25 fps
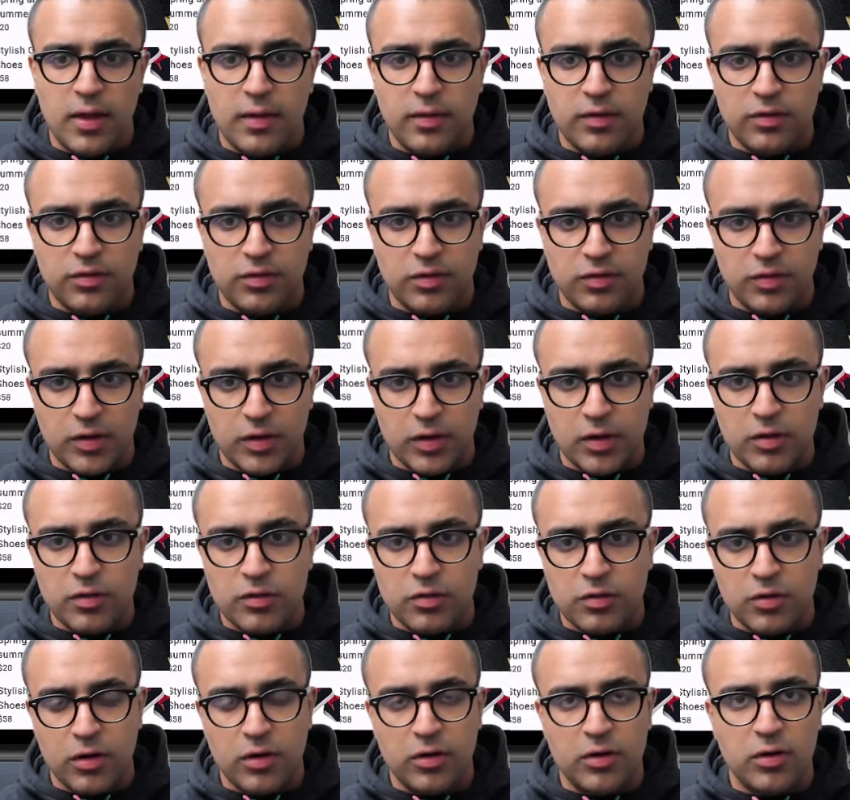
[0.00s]
This is a
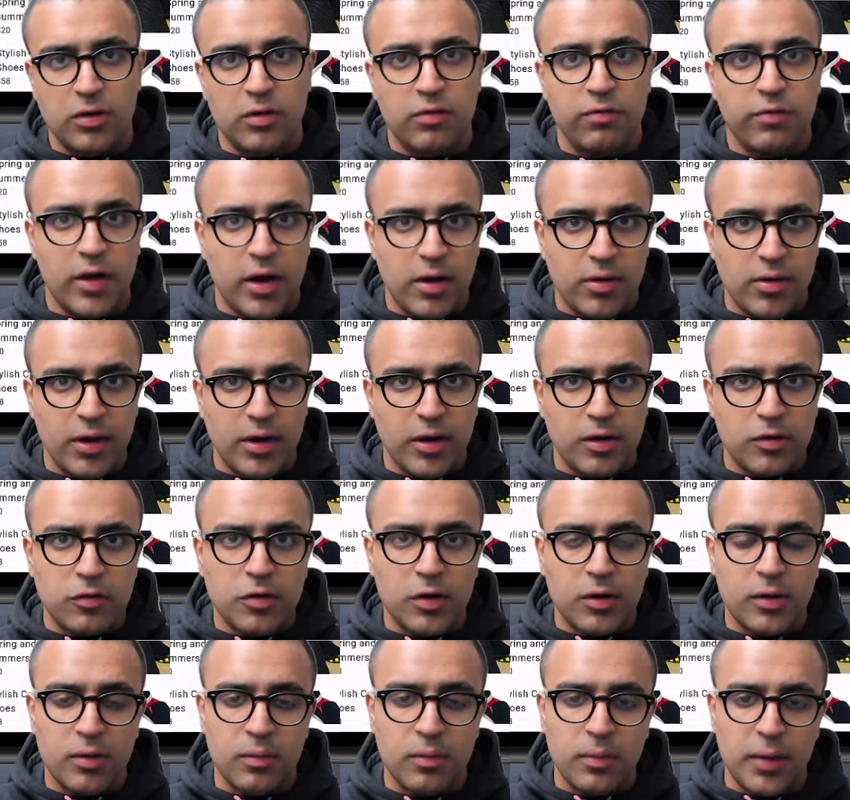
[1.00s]
constructor, factory
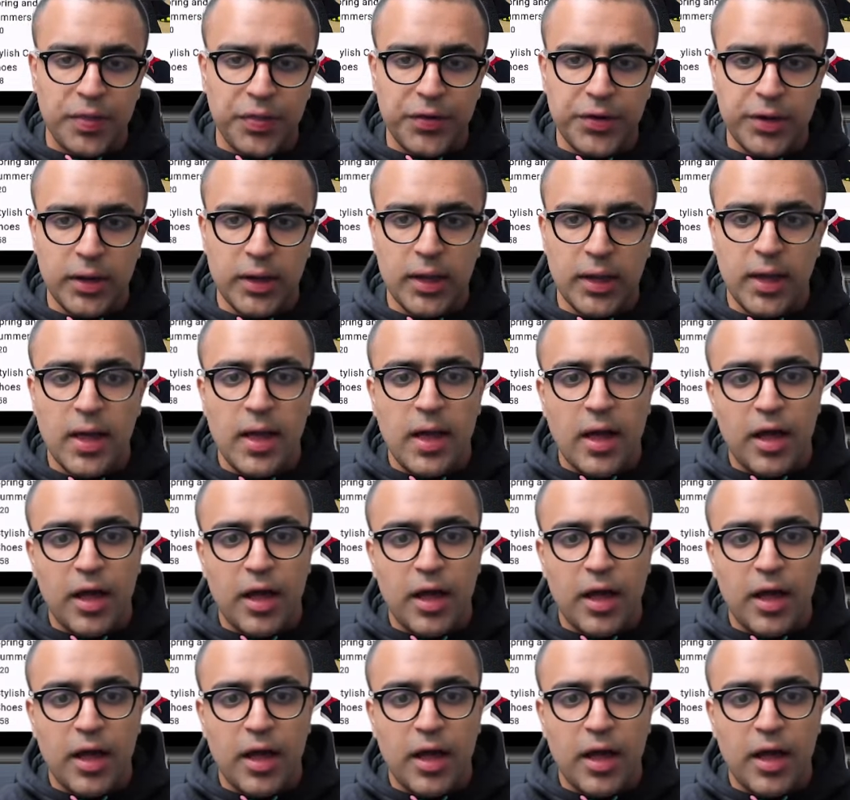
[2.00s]
constructor method.